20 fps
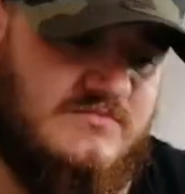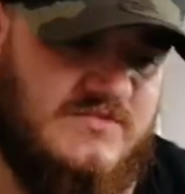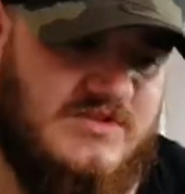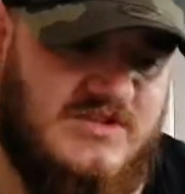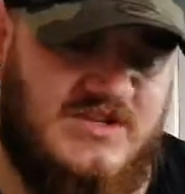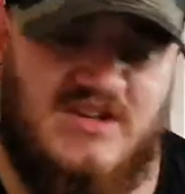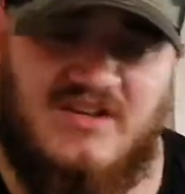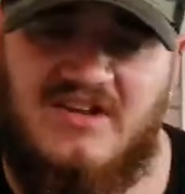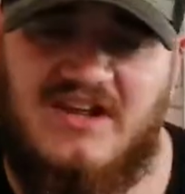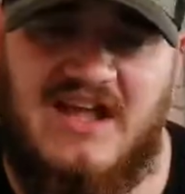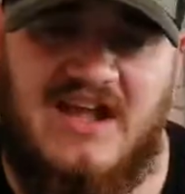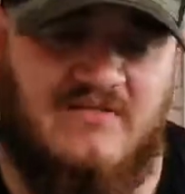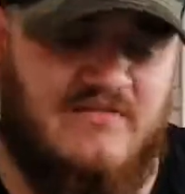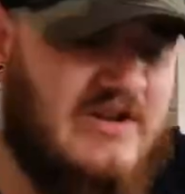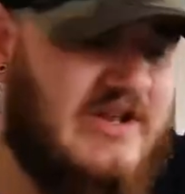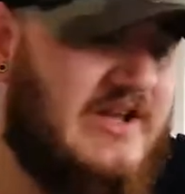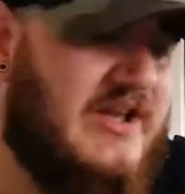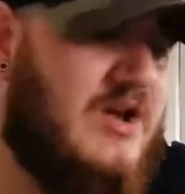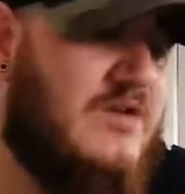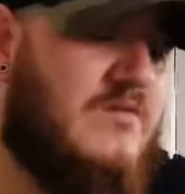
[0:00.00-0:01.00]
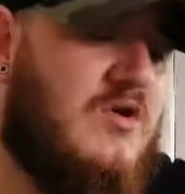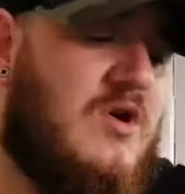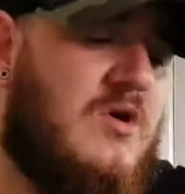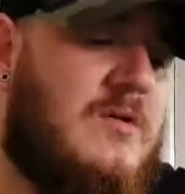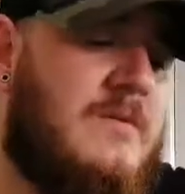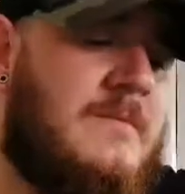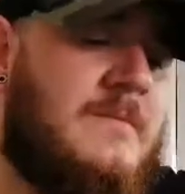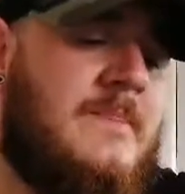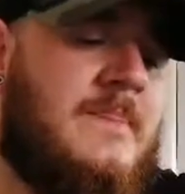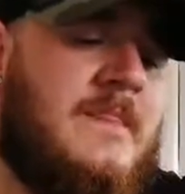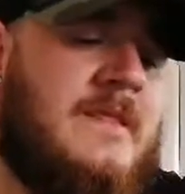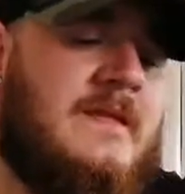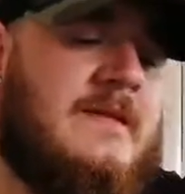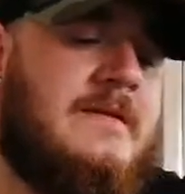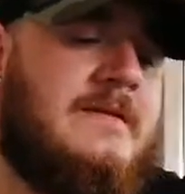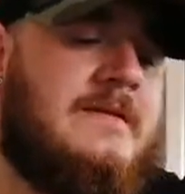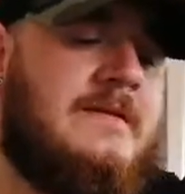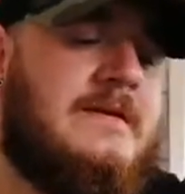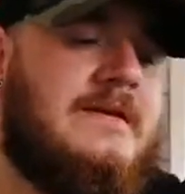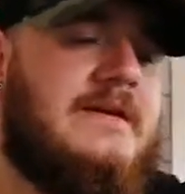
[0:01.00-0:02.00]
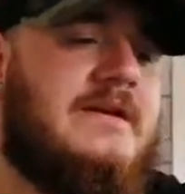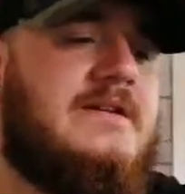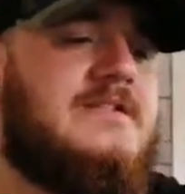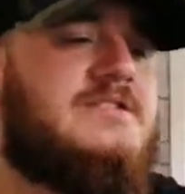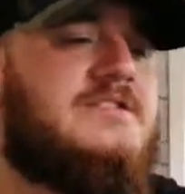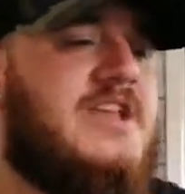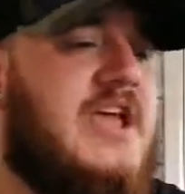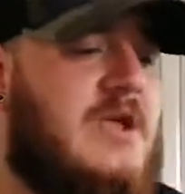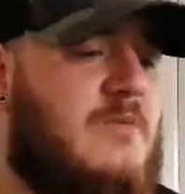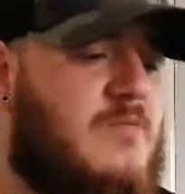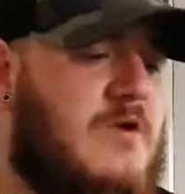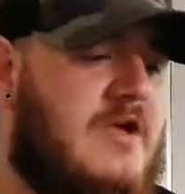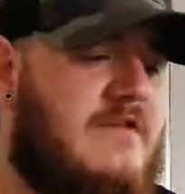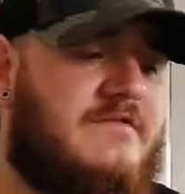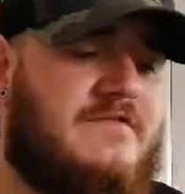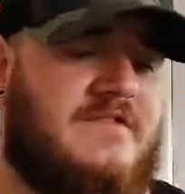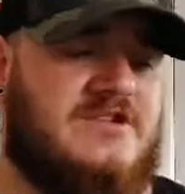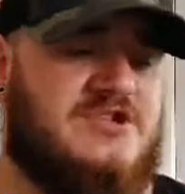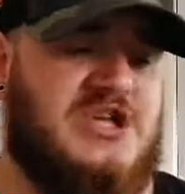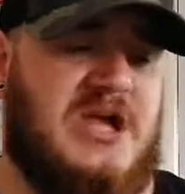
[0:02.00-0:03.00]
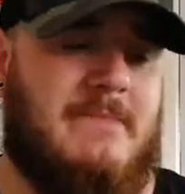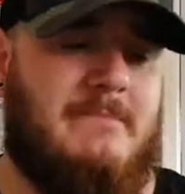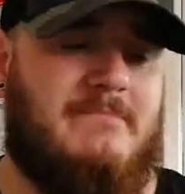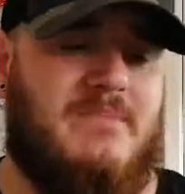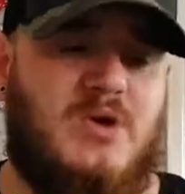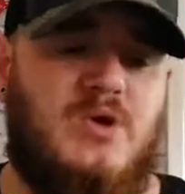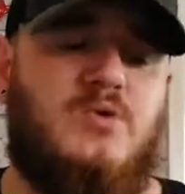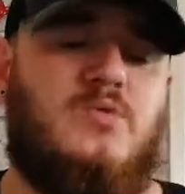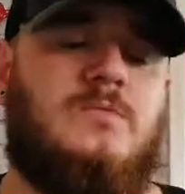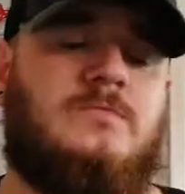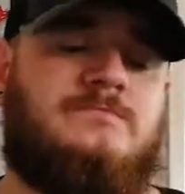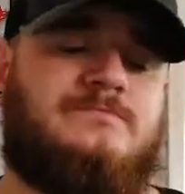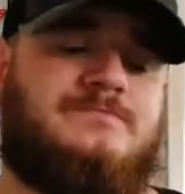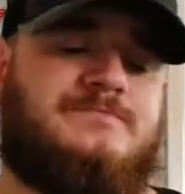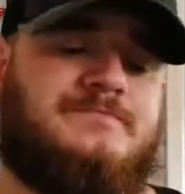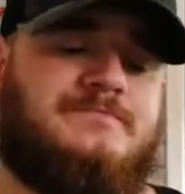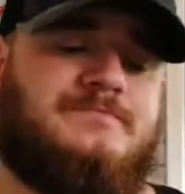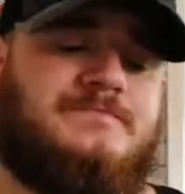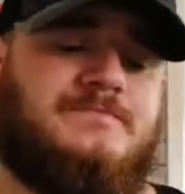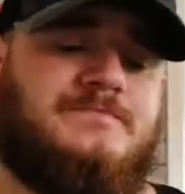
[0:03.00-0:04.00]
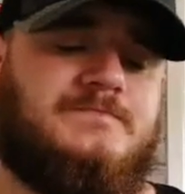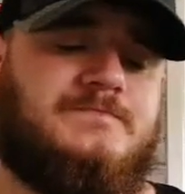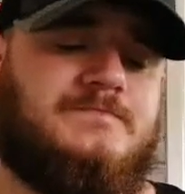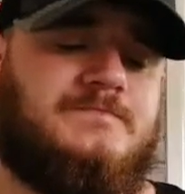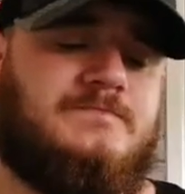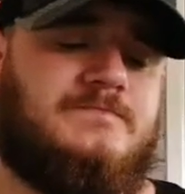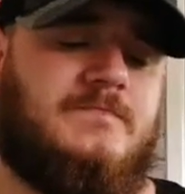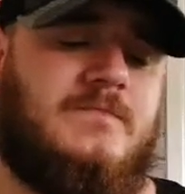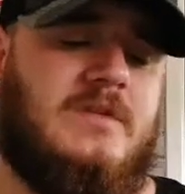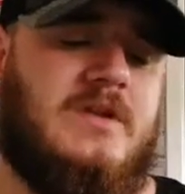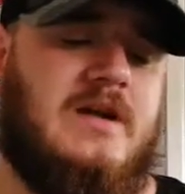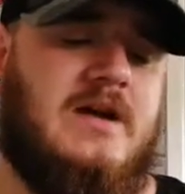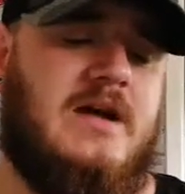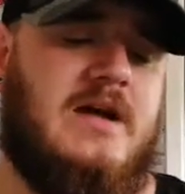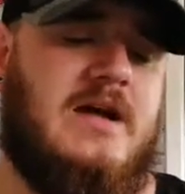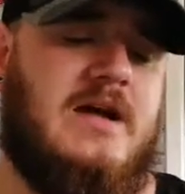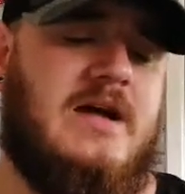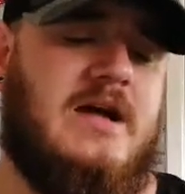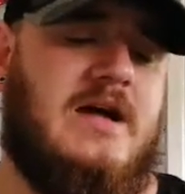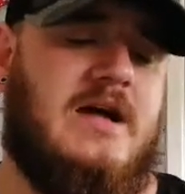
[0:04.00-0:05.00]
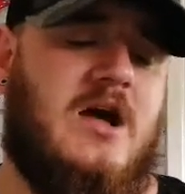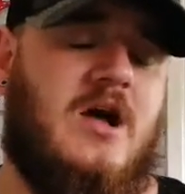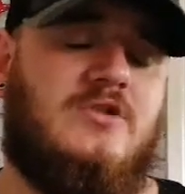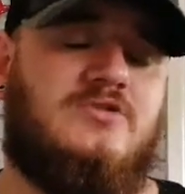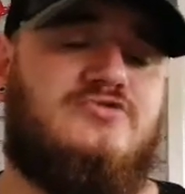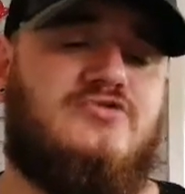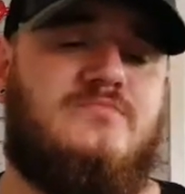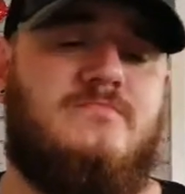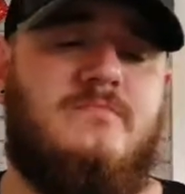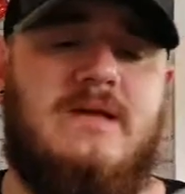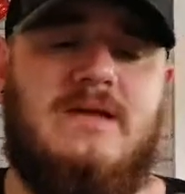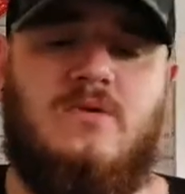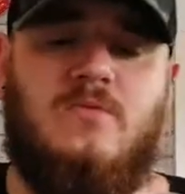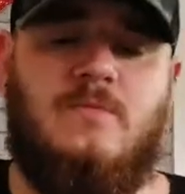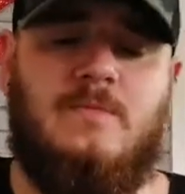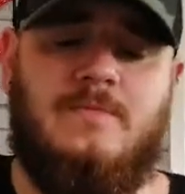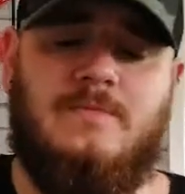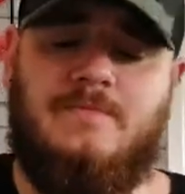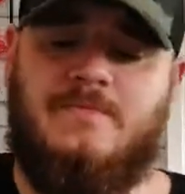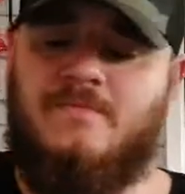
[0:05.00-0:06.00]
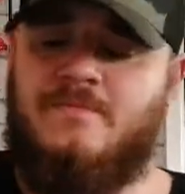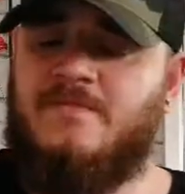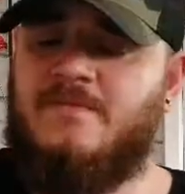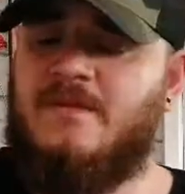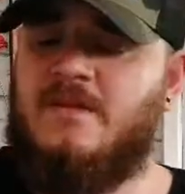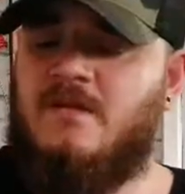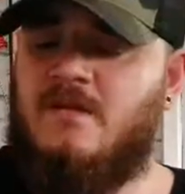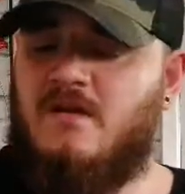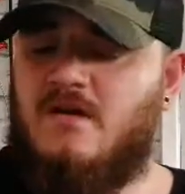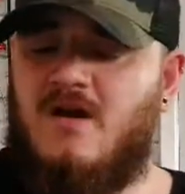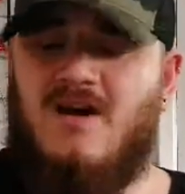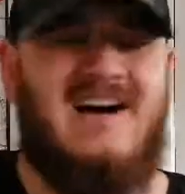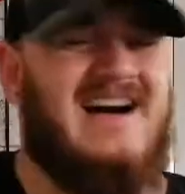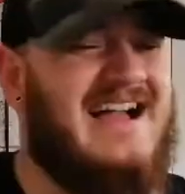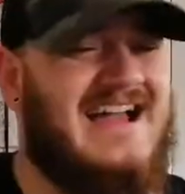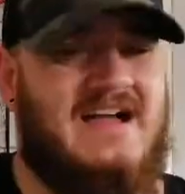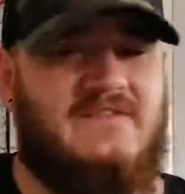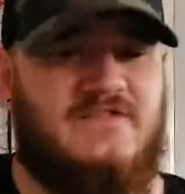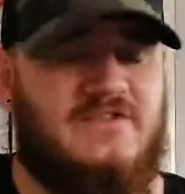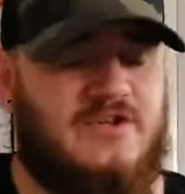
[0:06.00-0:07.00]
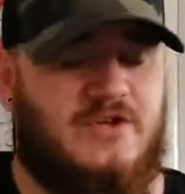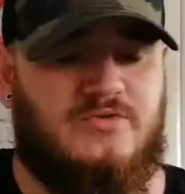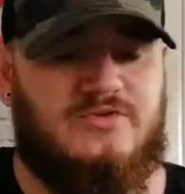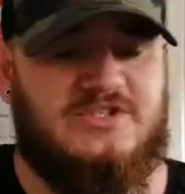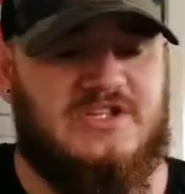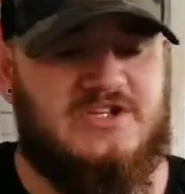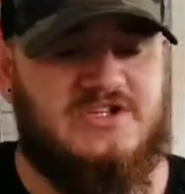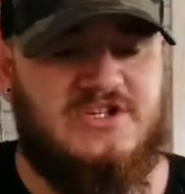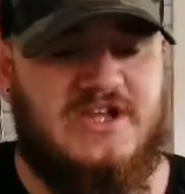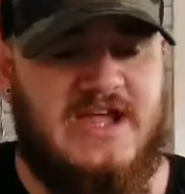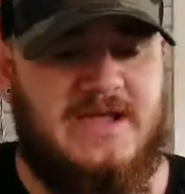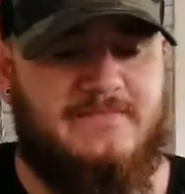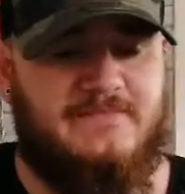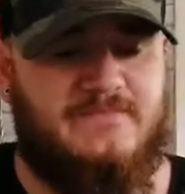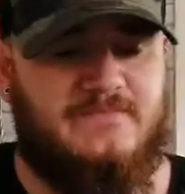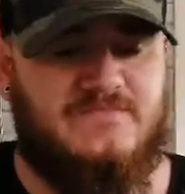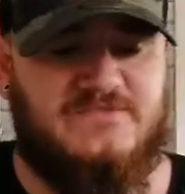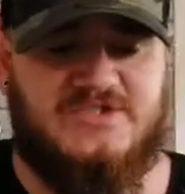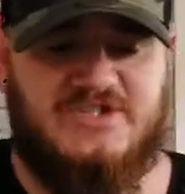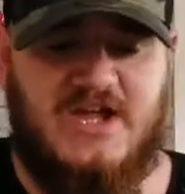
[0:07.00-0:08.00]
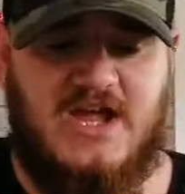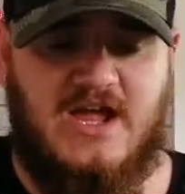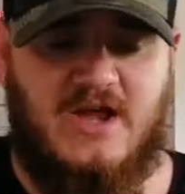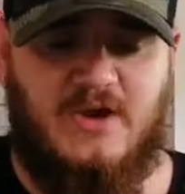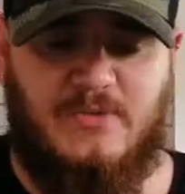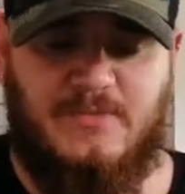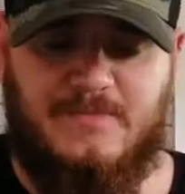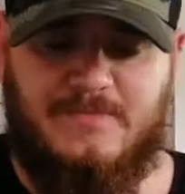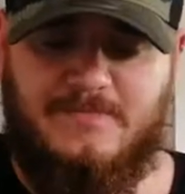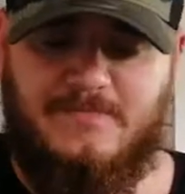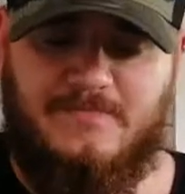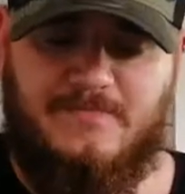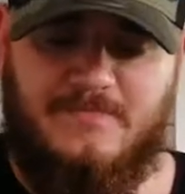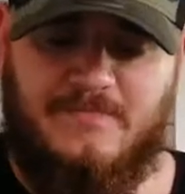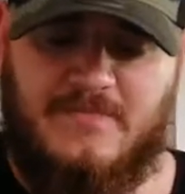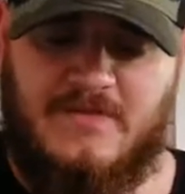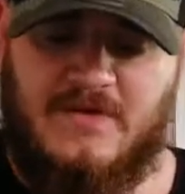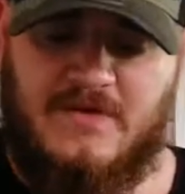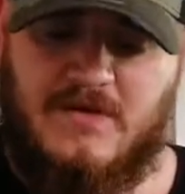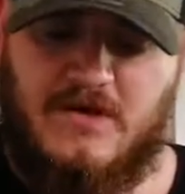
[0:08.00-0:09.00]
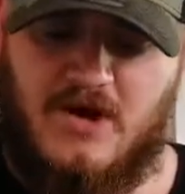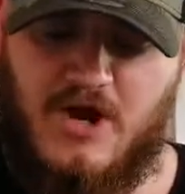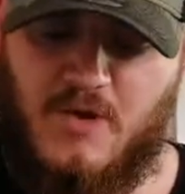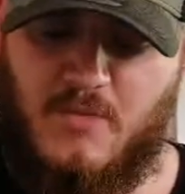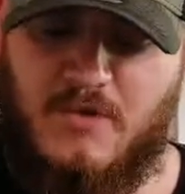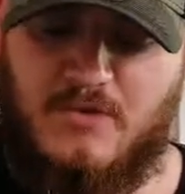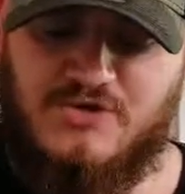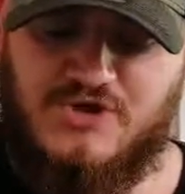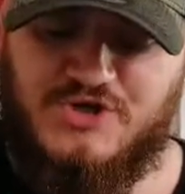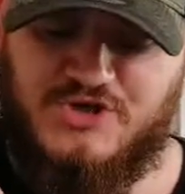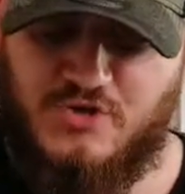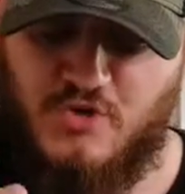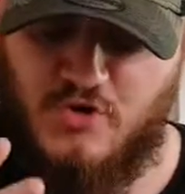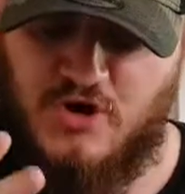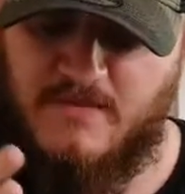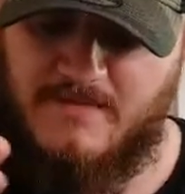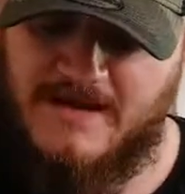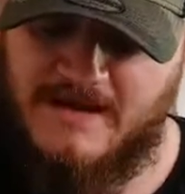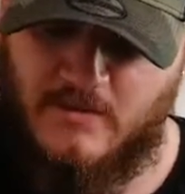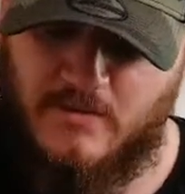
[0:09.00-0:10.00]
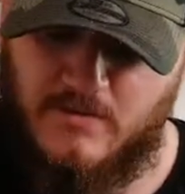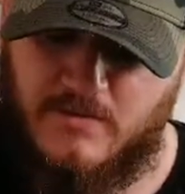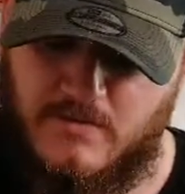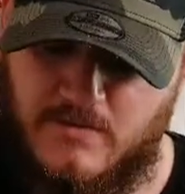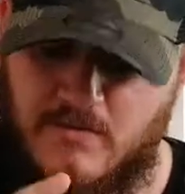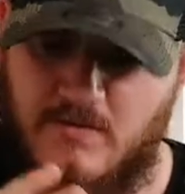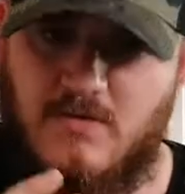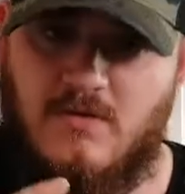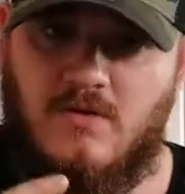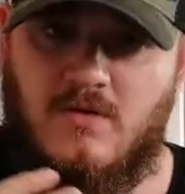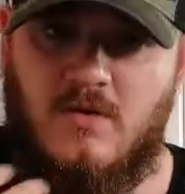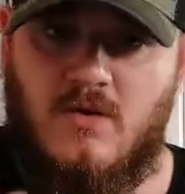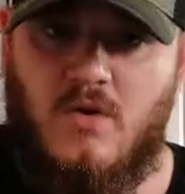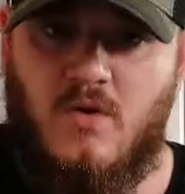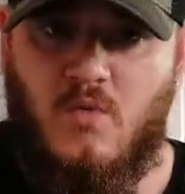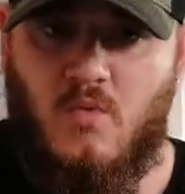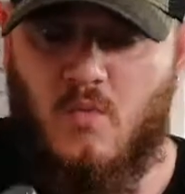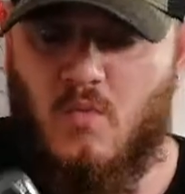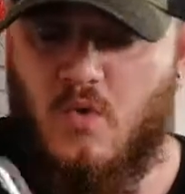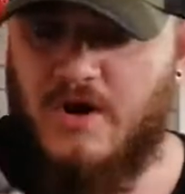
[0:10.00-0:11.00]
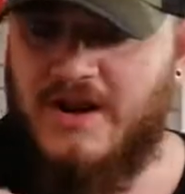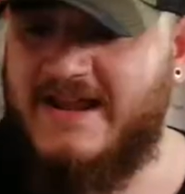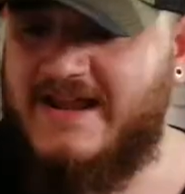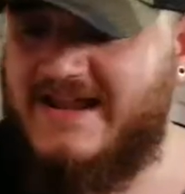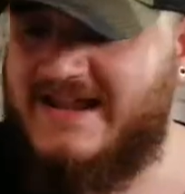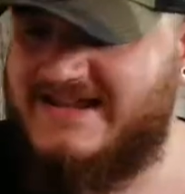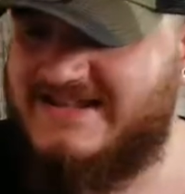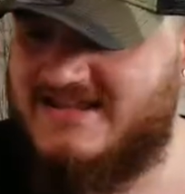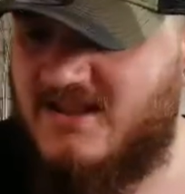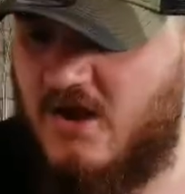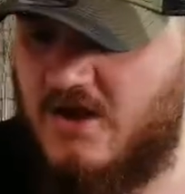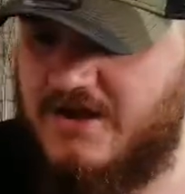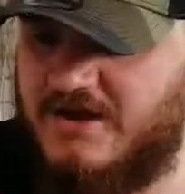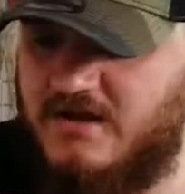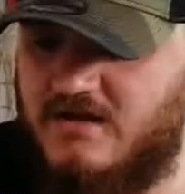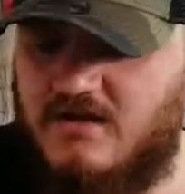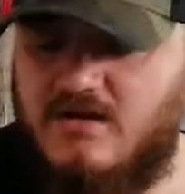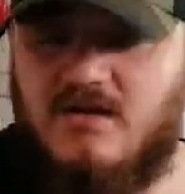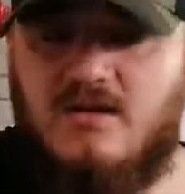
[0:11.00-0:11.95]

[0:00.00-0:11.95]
you know, you can't really go wrong. Same with the shampoo, 100 ml. I haven't used this yet, so I will just talk about what it is like